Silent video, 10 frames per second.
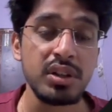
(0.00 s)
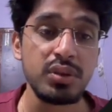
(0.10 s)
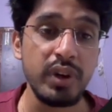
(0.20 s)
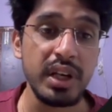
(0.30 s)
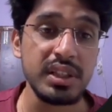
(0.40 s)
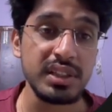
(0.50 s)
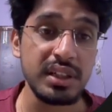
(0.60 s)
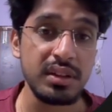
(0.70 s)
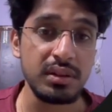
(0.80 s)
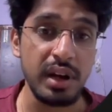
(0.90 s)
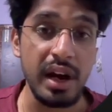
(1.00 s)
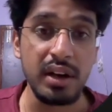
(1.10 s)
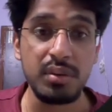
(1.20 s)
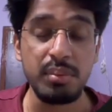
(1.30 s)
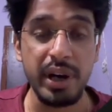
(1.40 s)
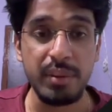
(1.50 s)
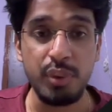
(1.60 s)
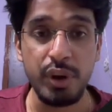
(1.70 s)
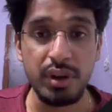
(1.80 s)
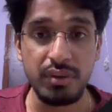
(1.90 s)
So we can just add a
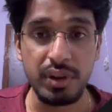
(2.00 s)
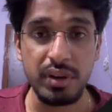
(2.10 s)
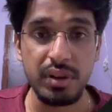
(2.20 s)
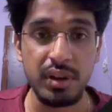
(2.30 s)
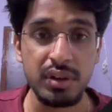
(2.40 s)
breakpoint over here.